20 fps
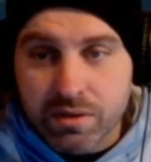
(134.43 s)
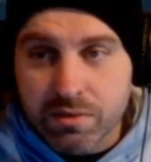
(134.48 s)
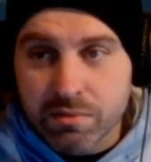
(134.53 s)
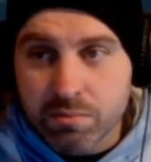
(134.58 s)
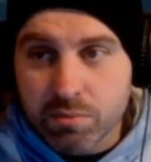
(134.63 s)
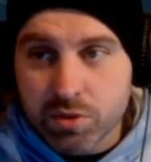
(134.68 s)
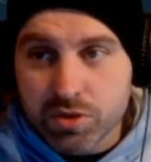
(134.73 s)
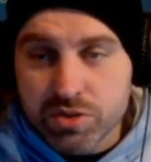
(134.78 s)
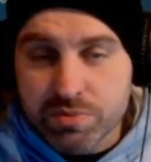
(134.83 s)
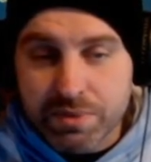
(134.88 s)

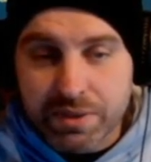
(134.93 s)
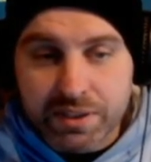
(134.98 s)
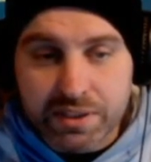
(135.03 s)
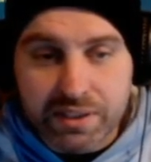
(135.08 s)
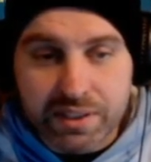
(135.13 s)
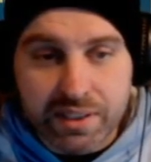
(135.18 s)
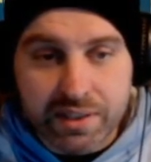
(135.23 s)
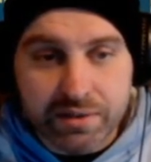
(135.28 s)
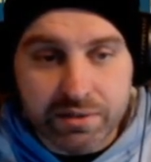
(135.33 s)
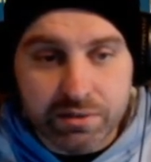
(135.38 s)
Most of my
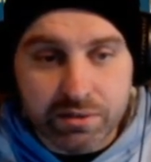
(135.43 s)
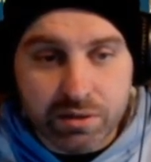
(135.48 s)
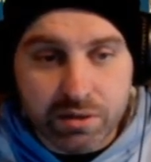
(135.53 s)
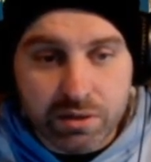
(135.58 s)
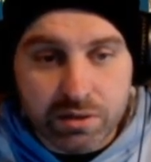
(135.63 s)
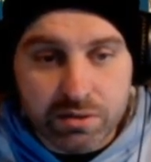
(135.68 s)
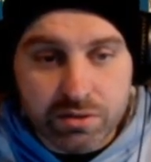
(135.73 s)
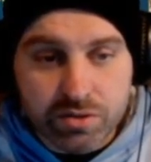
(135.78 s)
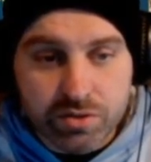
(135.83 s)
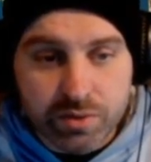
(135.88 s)
clan are
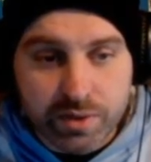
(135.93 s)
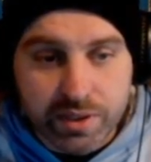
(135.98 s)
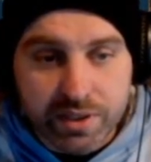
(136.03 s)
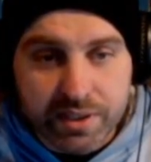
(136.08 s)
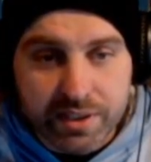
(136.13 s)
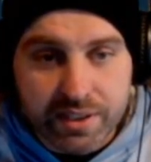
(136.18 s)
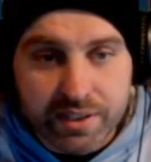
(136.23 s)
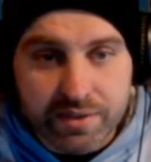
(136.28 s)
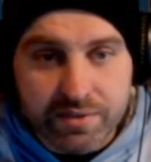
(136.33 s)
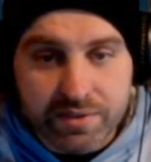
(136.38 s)
all trying to
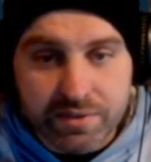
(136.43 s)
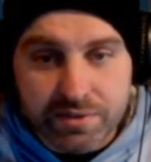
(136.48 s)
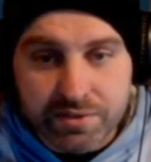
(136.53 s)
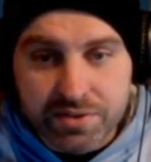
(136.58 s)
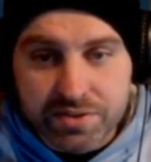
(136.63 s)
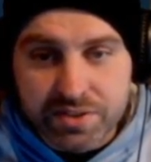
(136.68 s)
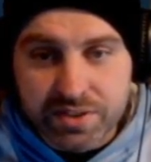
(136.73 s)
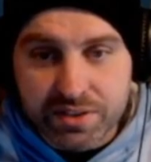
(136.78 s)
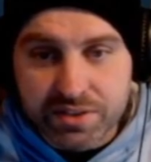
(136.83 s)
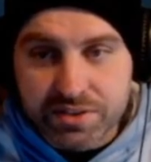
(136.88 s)
get their
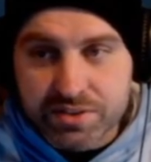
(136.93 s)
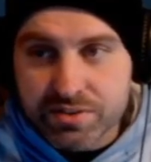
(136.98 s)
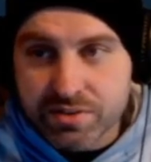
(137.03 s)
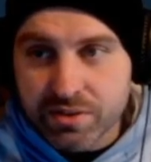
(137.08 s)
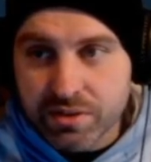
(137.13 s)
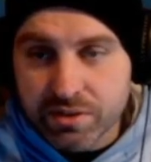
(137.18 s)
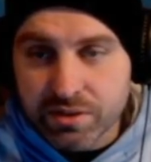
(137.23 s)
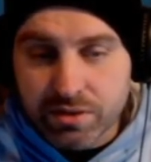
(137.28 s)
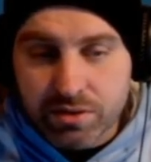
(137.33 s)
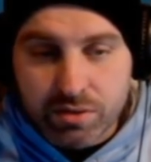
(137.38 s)

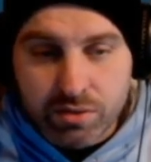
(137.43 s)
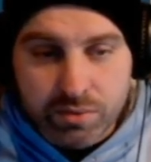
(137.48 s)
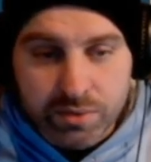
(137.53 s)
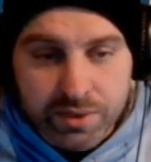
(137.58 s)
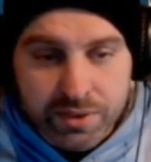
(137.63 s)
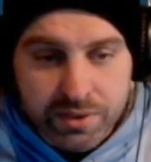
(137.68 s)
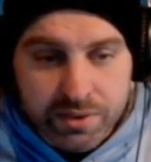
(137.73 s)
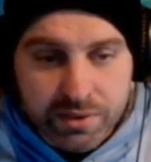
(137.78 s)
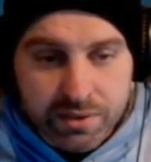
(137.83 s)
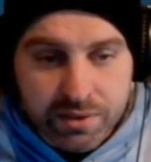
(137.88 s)
6-star going.